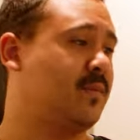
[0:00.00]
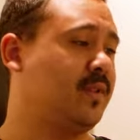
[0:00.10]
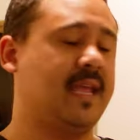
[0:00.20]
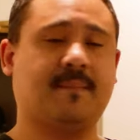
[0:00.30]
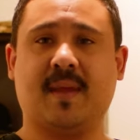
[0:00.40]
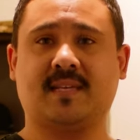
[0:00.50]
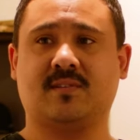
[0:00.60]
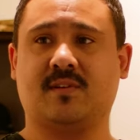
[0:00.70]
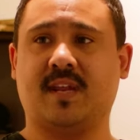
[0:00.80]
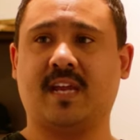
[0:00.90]
someone like makes
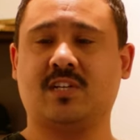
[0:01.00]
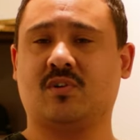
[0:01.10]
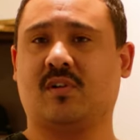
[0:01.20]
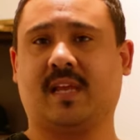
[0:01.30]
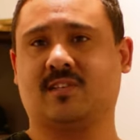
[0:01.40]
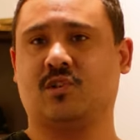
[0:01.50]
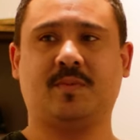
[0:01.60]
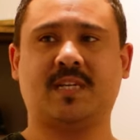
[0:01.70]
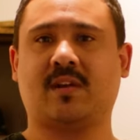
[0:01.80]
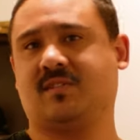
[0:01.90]
a donation or like a
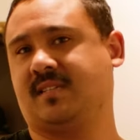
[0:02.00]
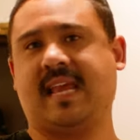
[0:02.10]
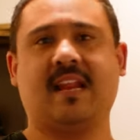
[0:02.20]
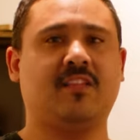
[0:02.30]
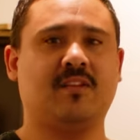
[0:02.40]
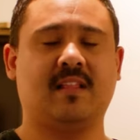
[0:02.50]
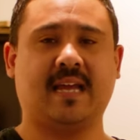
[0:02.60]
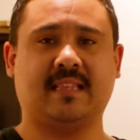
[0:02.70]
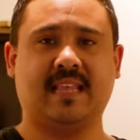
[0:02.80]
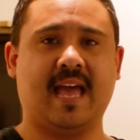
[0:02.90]
super chat or just anything
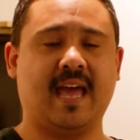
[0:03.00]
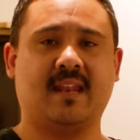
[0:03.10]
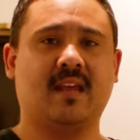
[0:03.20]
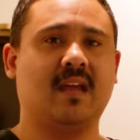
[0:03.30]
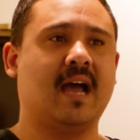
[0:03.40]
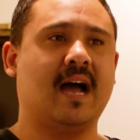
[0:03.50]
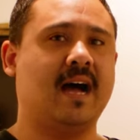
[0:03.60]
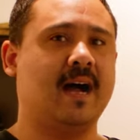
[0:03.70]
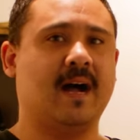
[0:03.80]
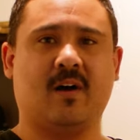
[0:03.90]
like that,
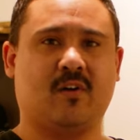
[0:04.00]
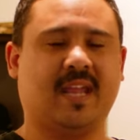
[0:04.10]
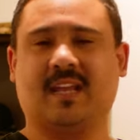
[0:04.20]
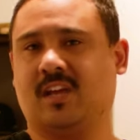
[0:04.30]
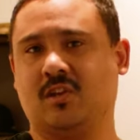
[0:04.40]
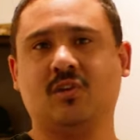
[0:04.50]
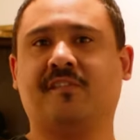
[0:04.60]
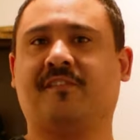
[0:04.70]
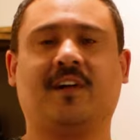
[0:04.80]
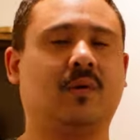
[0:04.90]
or like a new
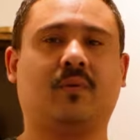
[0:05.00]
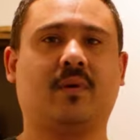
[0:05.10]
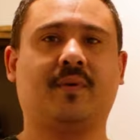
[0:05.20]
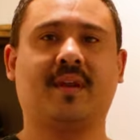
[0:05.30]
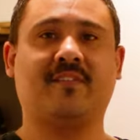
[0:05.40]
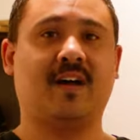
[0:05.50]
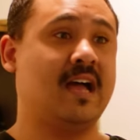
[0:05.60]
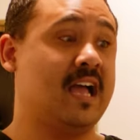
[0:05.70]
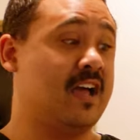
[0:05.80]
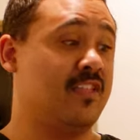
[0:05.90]
follower or
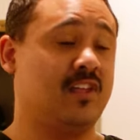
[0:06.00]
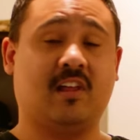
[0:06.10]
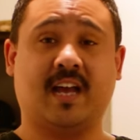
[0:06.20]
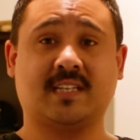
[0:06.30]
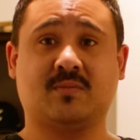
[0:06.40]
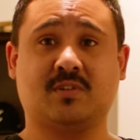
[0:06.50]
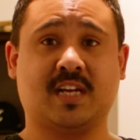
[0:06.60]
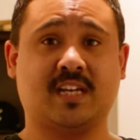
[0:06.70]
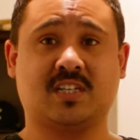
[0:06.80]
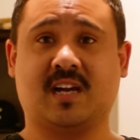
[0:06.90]
whatever, the lights will
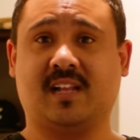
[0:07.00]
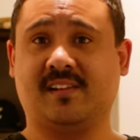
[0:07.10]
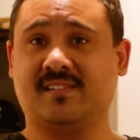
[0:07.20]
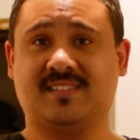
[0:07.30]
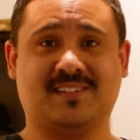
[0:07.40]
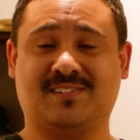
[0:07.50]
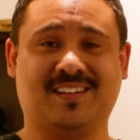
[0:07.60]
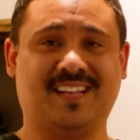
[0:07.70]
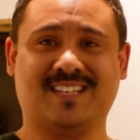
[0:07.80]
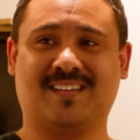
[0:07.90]
change colors and
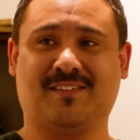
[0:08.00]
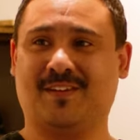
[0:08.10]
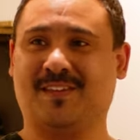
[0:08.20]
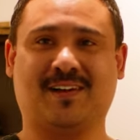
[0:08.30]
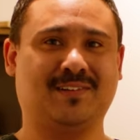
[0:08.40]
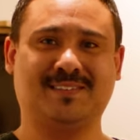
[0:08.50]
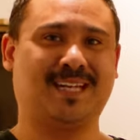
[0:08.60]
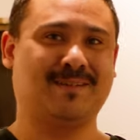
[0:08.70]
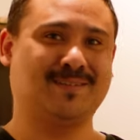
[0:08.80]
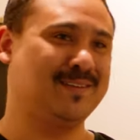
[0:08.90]
all of that stuff in the whole
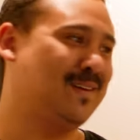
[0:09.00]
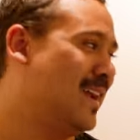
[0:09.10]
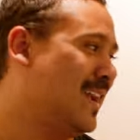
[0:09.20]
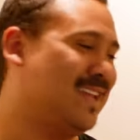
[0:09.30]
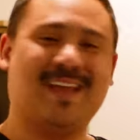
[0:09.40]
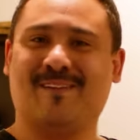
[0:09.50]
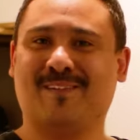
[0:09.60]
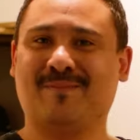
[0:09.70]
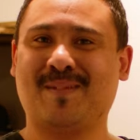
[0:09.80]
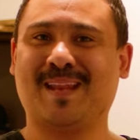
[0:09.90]
setup. So yeah,
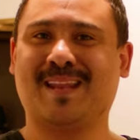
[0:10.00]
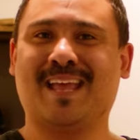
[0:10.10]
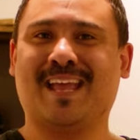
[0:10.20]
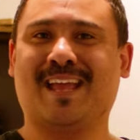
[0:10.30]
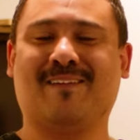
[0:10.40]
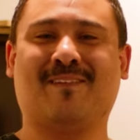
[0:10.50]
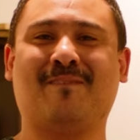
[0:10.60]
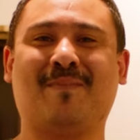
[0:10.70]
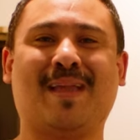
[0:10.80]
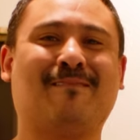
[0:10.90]
we've been
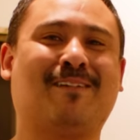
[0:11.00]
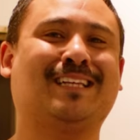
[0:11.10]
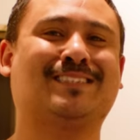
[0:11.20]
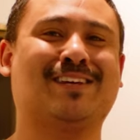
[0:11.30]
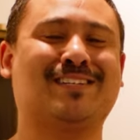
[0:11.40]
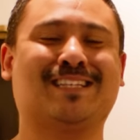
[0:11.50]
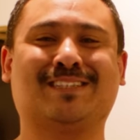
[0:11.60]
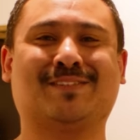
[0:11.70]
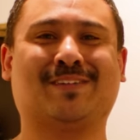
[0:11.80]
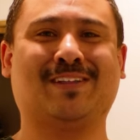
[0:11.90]
researching
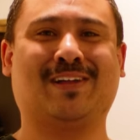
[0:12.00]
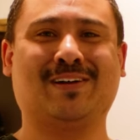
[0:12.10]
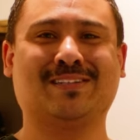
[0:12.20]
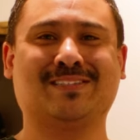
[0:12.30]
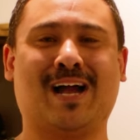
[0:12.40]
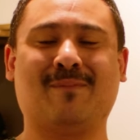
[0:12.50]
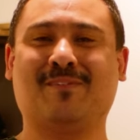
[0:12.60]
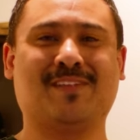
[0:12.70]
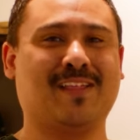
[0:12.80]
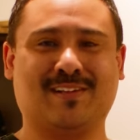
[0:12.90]
this for a long time.
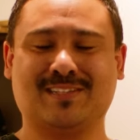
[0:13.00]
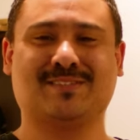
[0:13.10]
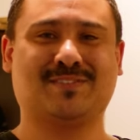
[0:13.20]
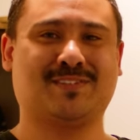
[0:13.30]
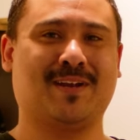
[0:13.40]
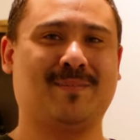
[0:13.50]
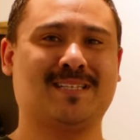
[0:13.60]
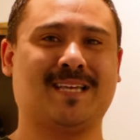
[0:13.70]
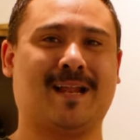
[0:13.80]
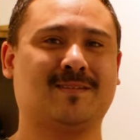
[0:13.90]
We've done lots of
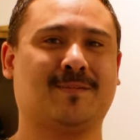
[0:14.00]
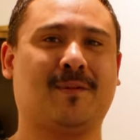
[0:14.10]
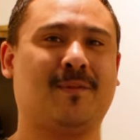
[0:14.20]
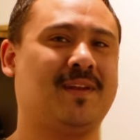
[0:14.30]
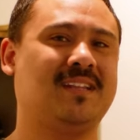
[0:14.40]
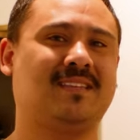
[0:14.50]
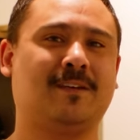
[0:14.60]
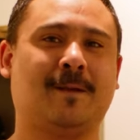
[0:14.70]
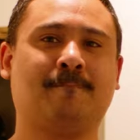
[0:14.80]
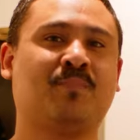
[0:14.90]
streaming setups, but we wanted
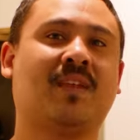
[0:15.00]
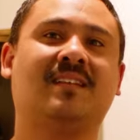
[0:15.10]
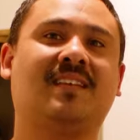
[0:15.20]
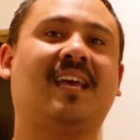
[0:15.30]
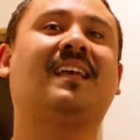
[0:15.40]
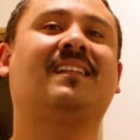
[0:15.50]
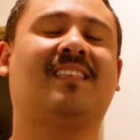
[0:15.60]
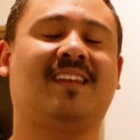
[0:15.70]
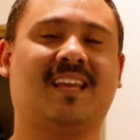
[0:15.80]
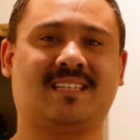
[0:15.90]
to take it to
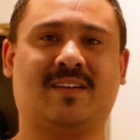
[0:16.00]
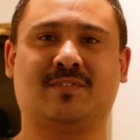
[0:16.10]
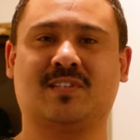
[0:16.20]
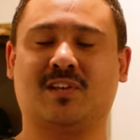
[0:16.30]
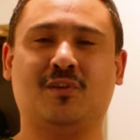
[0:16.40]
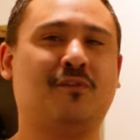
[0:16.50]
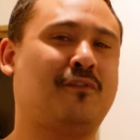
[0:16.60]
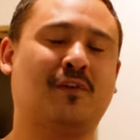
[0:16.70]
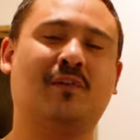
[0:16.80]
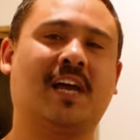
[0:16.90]
the next level so you
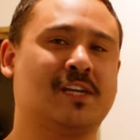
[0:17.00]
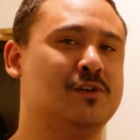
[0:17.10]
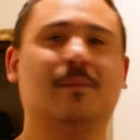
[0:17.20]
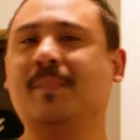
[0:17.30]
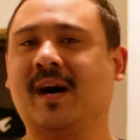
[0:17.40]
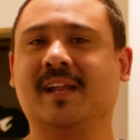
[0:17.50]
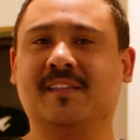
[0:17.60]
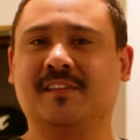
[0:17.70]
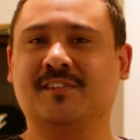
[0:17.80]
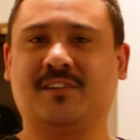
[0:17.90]
feel like you're part
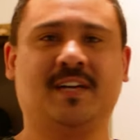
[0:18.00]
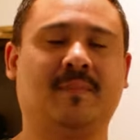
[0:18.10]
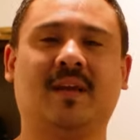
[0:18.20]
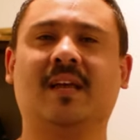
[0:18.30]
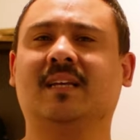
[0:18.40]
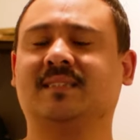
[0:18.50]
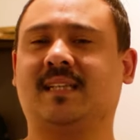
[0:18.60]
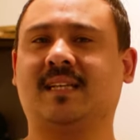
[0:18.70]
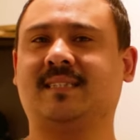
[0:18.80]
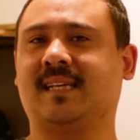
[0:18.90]
of the stream. So
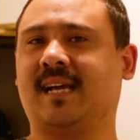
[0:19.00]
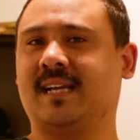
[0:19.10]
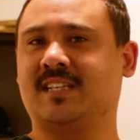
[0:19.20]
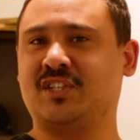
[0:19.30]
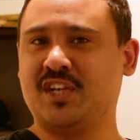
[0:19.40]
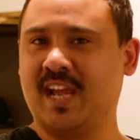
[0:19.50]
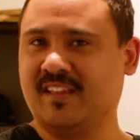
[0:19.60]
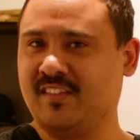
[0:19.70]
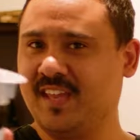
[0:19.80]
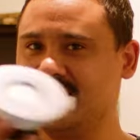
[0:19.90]
let's
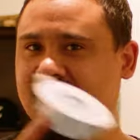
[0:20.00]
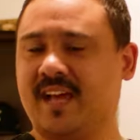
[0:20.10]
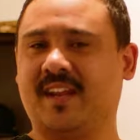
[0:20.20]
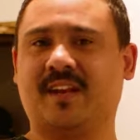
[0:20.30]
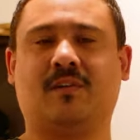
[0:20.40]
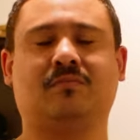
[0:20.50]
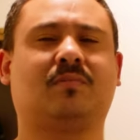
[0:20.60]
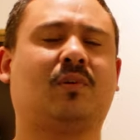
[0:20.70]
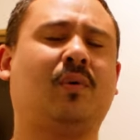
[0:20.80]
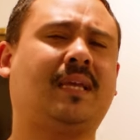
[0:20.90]
check these out, and
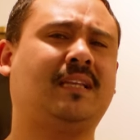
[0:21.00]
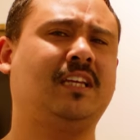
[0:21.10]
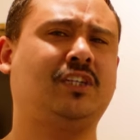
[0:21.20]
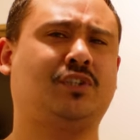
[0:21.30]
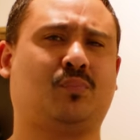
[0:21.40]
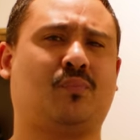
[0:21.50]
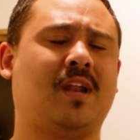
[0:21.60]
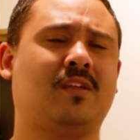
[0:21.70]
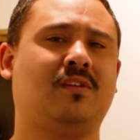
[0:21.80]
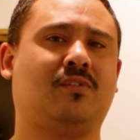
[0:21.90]
I'll quickly
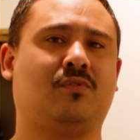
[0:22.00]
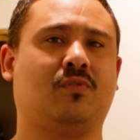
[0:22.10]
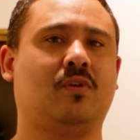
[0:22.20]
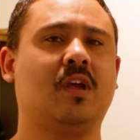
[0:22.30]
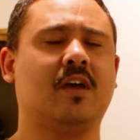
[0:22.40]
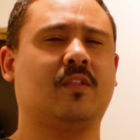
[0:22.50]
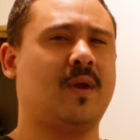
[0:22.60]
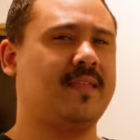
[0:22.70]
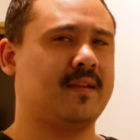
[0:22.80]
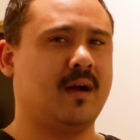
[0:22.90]
run you through the
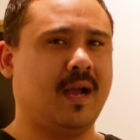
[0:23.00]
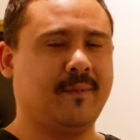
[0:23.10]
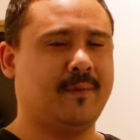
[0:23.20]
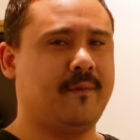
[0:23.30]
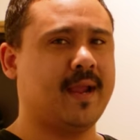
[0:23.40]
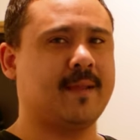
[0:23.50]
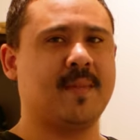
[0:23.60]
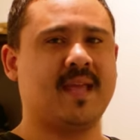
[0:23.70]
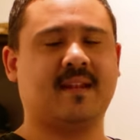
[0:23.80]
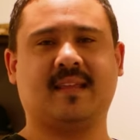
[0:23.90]
way that I would
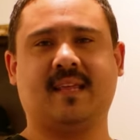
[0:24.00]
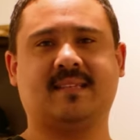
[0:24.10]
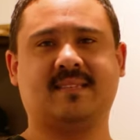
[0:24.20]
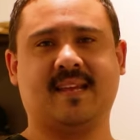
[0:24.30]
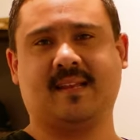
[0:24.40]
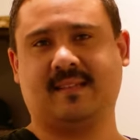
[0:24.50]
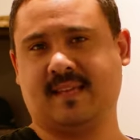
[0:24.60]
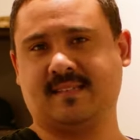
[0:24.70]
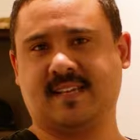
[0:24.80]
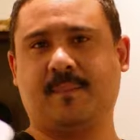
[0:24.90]
recommend setting
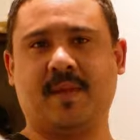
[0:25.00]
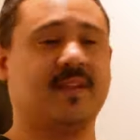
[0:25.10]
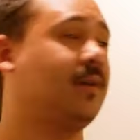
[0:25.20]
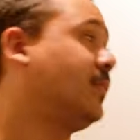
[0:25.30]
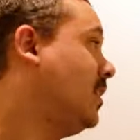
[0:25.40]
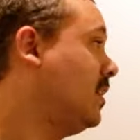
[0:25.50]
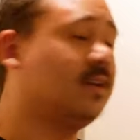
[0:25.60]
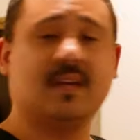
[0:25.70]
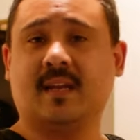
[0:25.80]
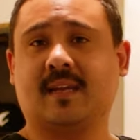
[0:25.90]
these up, and then I'm gonna
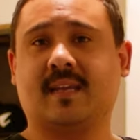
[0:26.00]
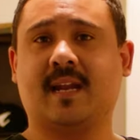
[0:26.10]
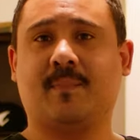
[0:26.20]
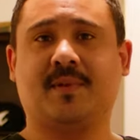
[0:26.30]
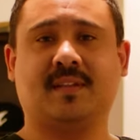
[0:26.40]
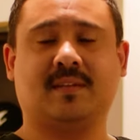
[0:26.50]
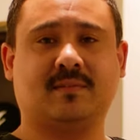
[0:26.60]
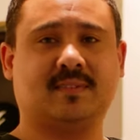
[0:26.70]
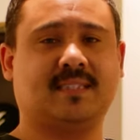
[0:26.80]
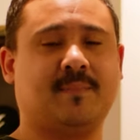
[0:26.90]
get up on a
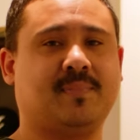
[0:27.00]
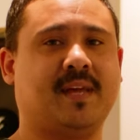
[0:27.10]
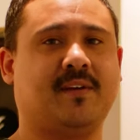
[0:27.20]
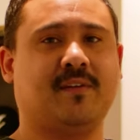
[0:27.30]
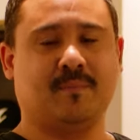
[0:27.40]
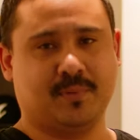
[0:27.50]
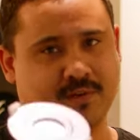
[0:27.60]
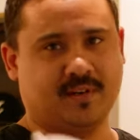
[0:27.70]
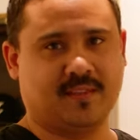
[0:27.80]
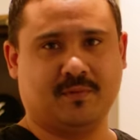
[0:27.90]
little step ladder and
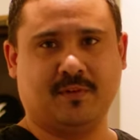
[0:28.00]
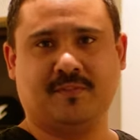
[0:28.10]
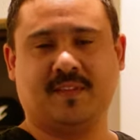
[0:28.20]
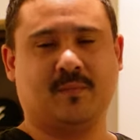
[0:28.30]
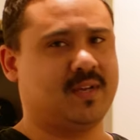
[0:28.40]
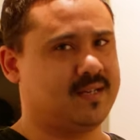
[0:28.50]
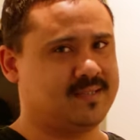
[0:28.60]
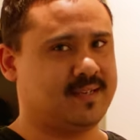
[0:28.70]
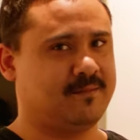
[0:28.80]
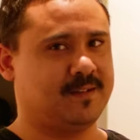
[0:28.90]
put it in the roof, and then we're gonna
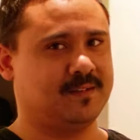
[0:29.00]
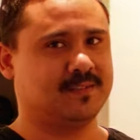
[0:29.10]
see what it